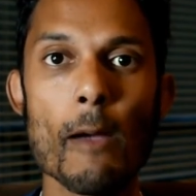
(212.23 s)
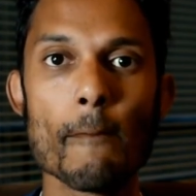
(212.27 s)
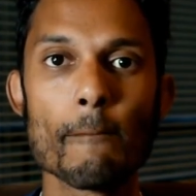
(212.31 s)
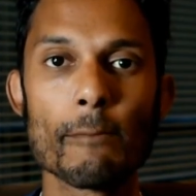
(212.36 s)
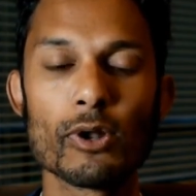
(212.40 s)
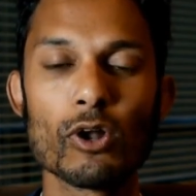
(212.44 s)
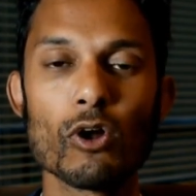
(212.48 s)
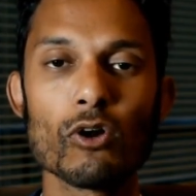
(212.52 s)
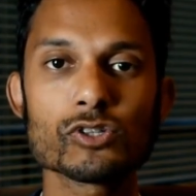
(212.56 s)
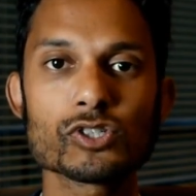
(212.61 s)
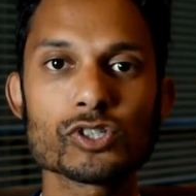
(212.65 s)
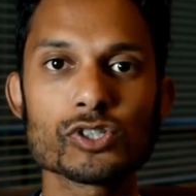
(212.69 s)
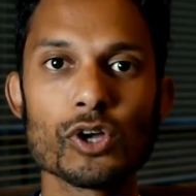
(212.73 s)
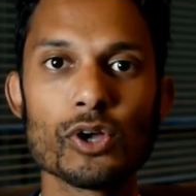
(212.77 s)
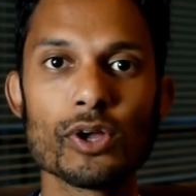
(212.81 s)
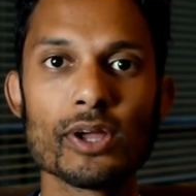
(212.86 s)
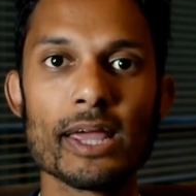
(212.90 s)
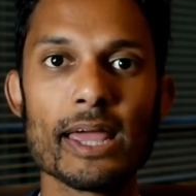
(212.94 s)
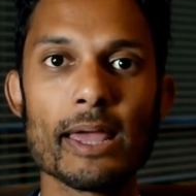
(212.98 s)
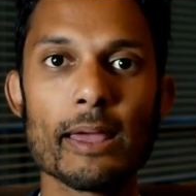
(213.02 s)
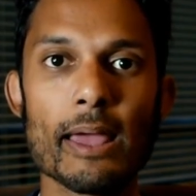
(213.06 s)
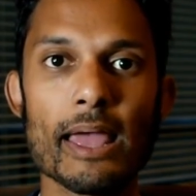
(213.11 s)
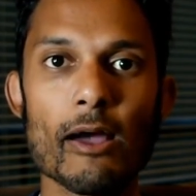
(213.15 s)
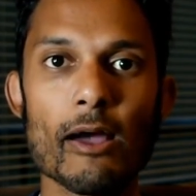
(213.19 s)
but
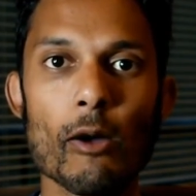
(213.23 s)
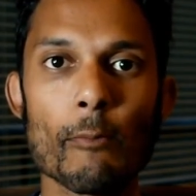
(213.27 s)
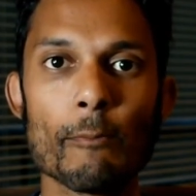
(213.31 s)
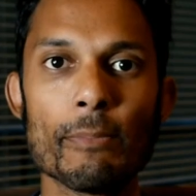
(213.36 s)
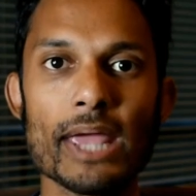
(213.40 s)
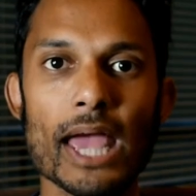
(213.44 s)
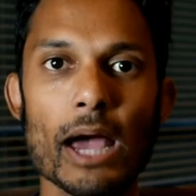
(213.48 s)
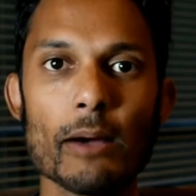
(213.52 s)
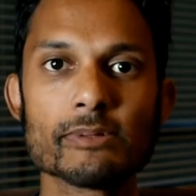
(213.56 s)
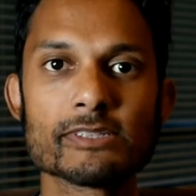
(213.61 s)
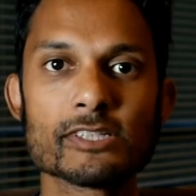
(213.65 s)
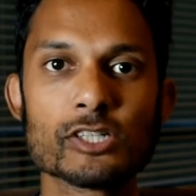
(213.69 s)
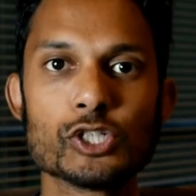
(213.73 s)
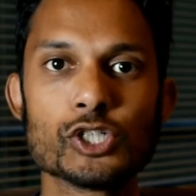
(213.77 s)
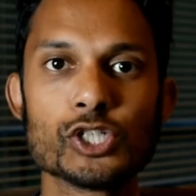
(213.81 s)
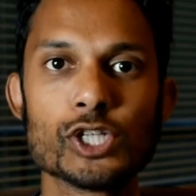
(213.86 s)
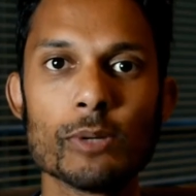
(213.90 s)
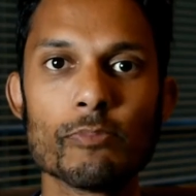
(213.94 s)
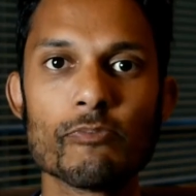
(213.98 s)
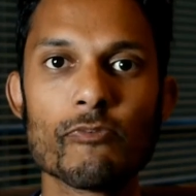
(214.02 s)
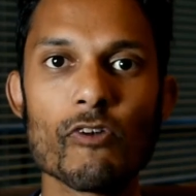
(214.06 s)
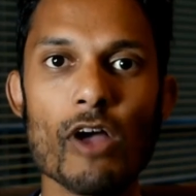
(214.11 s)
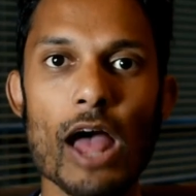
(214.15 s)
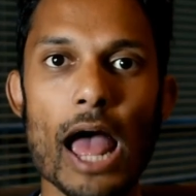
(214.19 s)
also be able to
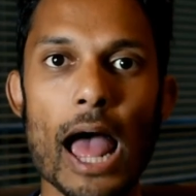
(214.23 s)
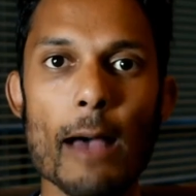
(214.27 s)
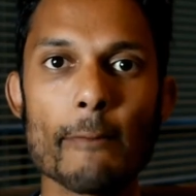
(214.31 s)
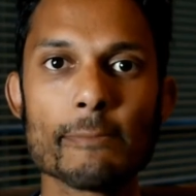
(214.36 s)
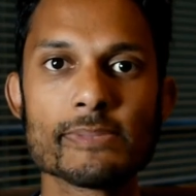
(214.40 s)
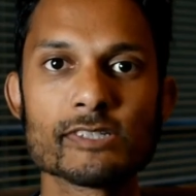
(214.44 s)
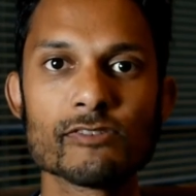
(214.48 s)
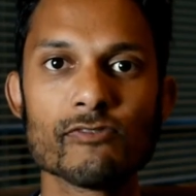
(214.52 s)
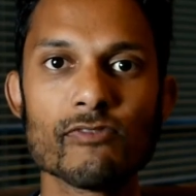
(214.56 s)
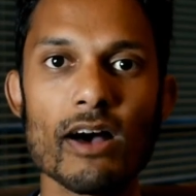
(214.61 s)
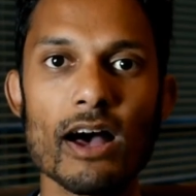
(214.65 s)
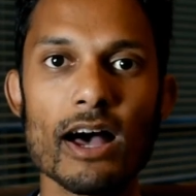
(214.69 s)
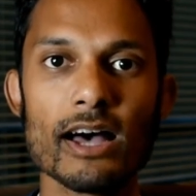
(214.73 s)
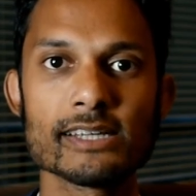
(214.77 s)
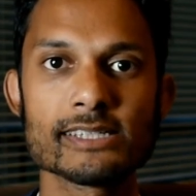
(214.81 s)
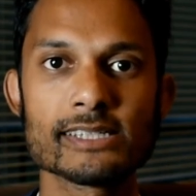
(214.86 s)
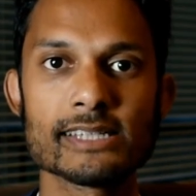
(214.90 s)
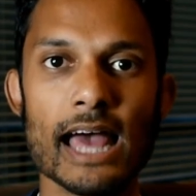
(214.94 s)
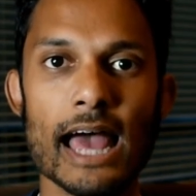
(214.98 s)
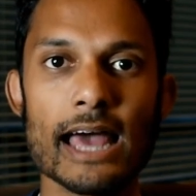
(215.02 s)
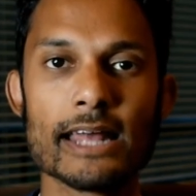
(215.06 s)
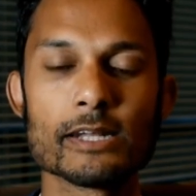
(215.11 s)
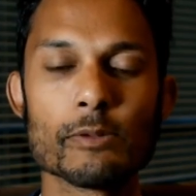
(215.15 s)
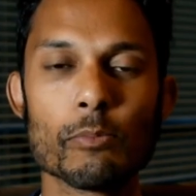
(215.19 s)
ship apps
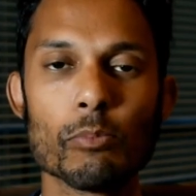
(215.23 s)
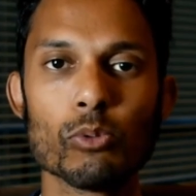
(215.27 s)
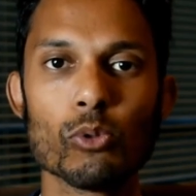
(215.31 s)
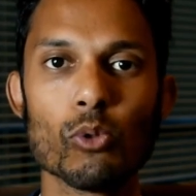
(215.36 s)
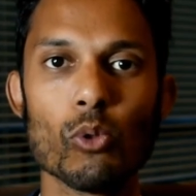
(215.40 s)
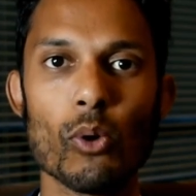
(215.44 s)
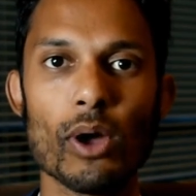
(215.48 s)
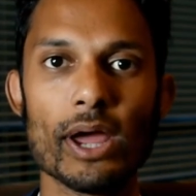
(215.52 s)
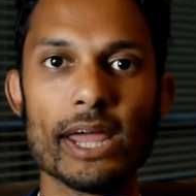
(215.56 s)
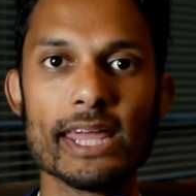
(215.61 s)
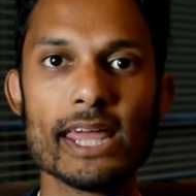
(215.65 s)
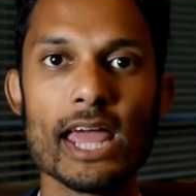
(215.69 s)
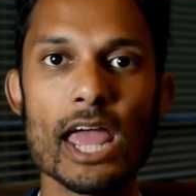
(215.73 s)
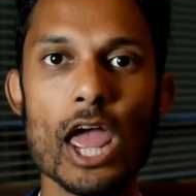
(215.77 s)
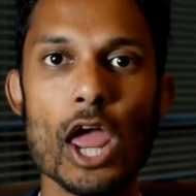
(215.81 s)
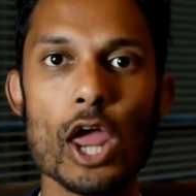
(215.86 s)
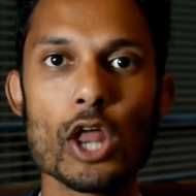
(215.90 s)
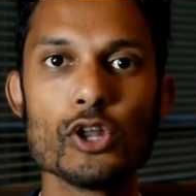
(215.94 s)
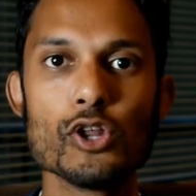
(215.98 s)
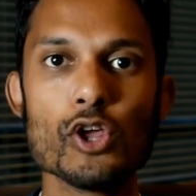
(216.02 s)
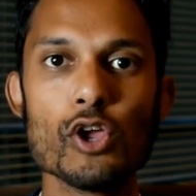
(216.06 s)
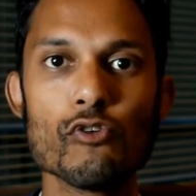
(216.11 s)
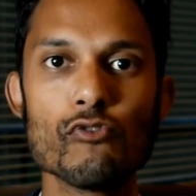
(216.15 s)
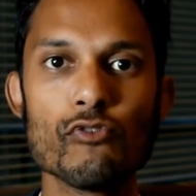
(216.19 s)
faster and deploy
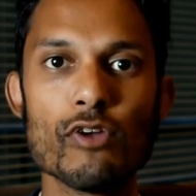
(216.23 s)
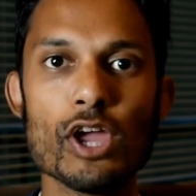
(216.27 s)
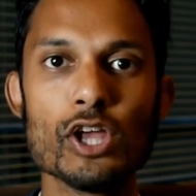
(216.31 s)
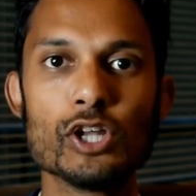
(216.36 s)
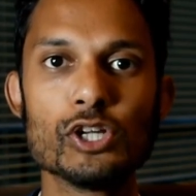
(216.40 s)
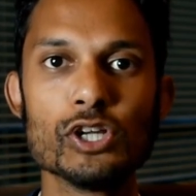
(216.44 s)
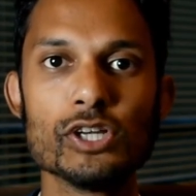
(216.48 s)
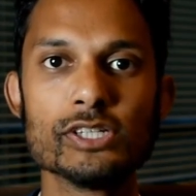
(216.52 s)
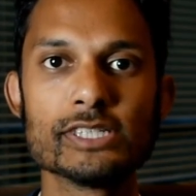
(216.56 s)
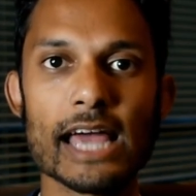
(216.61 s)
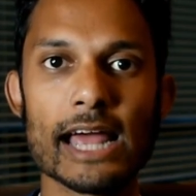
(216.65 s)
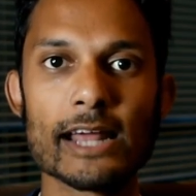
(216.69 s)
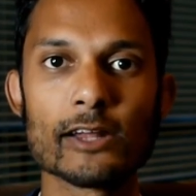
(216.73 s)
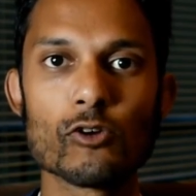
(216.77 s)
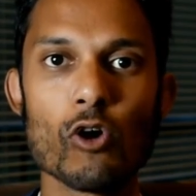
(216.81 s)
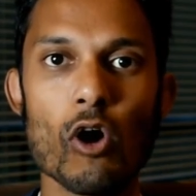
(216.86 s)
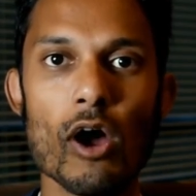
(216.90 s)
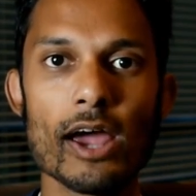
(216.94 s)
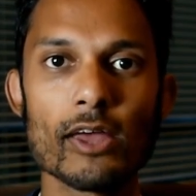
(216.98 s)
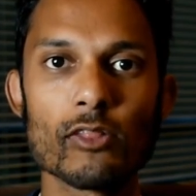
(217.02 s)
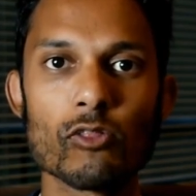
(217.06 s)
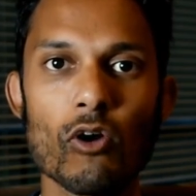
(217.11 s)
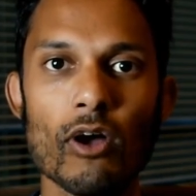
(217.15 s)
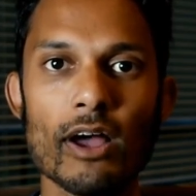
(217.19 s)
new features and
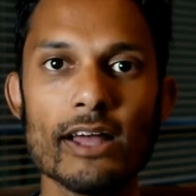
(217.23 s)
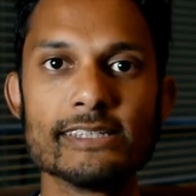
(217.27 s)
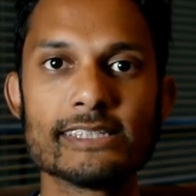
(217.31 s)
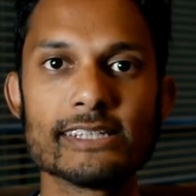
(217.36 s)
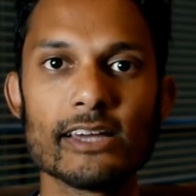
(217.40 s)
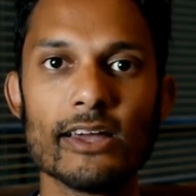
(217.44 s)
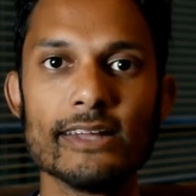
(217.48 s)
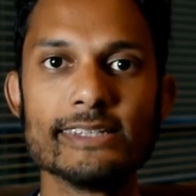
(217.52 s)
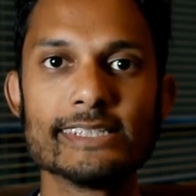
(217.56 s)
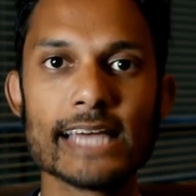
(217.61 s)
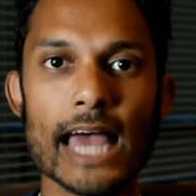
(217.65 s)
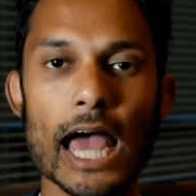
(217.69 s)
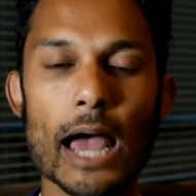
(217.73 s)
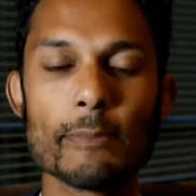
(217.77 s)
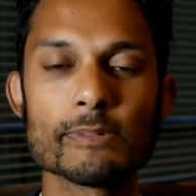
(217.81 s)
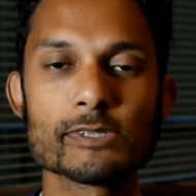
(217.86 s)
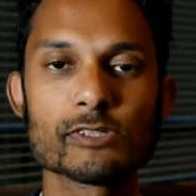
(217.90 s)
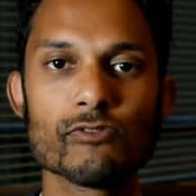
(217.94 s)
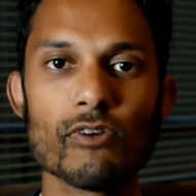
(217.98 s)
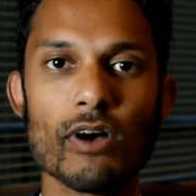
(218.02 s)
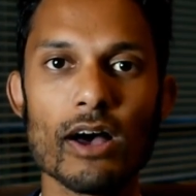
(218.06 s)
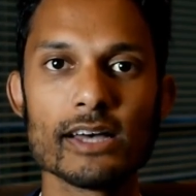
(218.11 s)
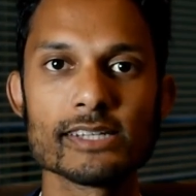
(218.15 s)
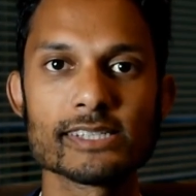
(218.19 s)
guidelines into
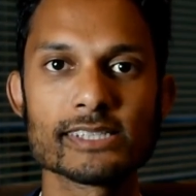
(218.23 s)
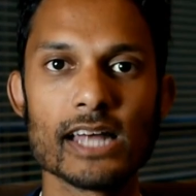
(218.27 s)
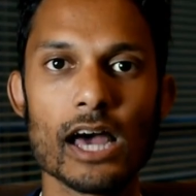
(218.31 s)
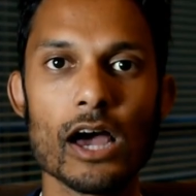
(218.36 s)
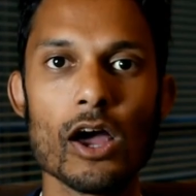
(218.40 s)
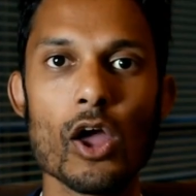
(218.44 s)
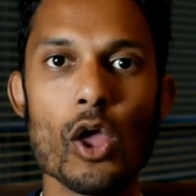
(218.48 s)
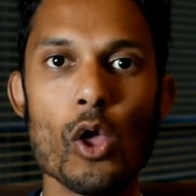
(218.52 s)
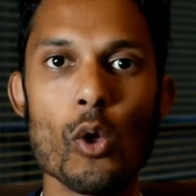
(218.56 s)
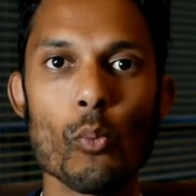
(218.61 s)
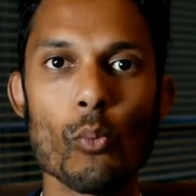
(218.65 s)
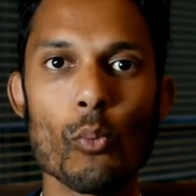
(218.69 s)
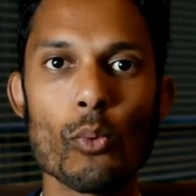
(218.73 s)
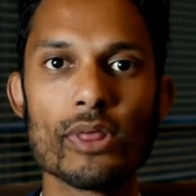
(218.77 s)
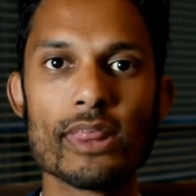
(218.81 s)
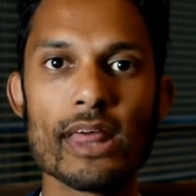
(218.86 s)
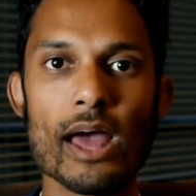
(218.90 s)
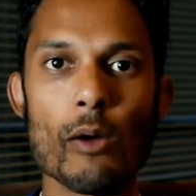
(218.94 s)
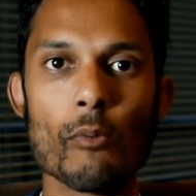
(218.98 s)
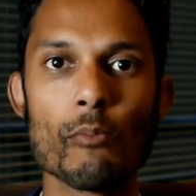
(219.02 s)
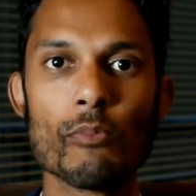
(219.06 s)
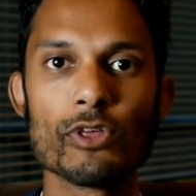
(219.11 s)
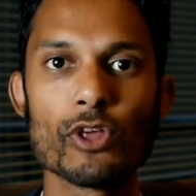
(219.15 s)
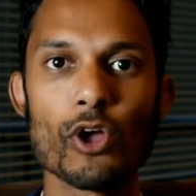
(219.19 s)
apps faster
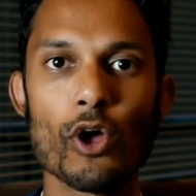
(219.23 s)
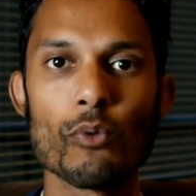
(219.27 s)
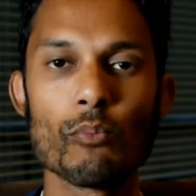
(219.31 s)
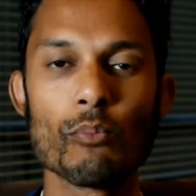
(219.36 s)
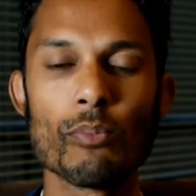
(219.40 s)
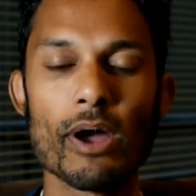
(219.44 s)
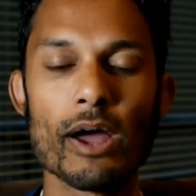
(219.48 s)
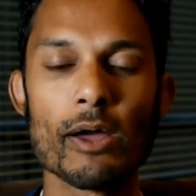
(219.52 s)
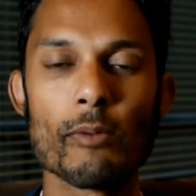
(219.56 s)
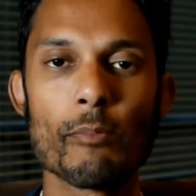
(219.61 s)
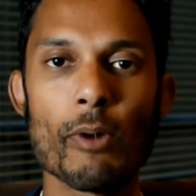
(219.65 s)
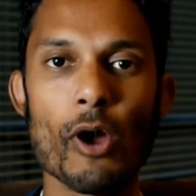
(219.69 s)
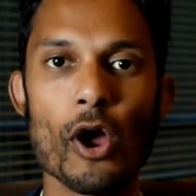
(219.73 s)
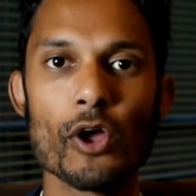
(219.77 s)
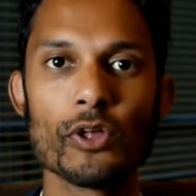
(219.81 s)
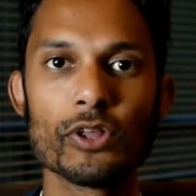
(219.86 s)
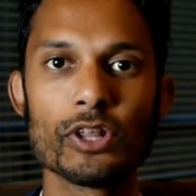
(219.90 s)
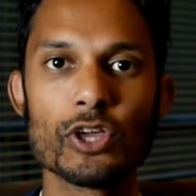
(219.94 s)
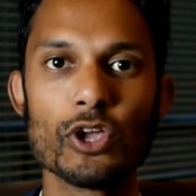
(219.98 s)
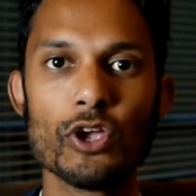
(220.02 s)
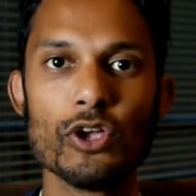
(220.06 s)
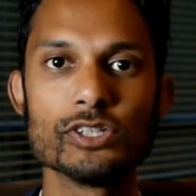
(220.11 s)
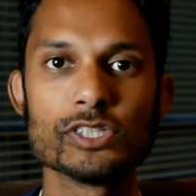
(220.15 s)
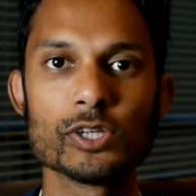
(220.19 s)
by
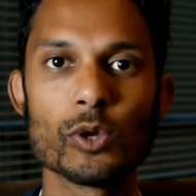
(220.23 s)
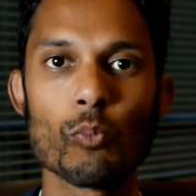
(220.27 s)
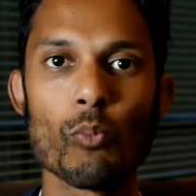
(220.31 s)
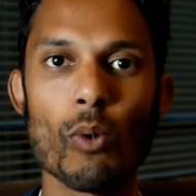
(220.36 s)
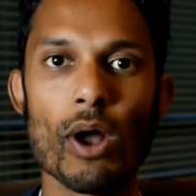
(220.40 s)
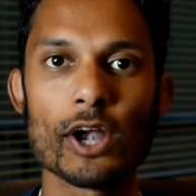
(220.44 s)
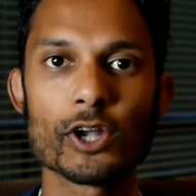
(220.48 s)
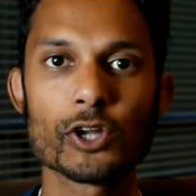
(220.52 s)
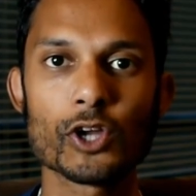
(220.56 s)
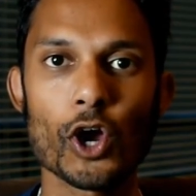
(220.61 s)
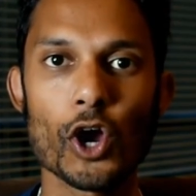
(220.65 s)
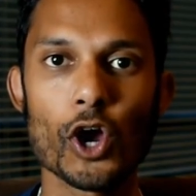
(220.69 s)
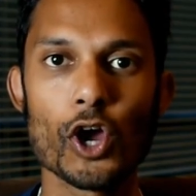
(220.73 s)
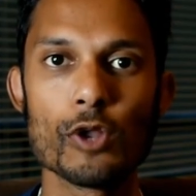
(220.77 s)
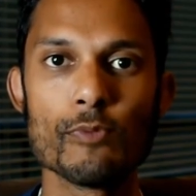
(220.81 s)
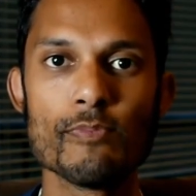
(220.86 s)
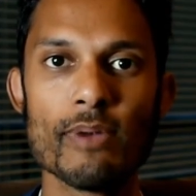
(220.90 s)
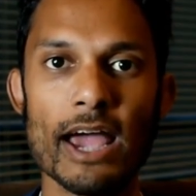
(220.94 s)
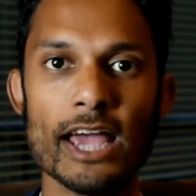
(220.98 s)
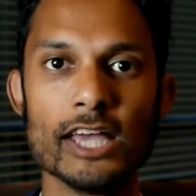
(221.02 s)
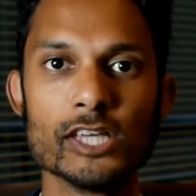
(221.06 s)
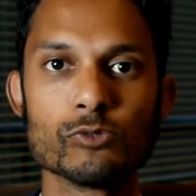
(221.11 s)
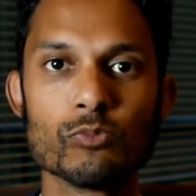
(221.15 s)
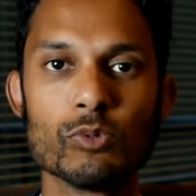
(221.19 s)
only using one code
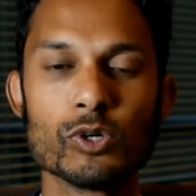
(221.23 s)
base,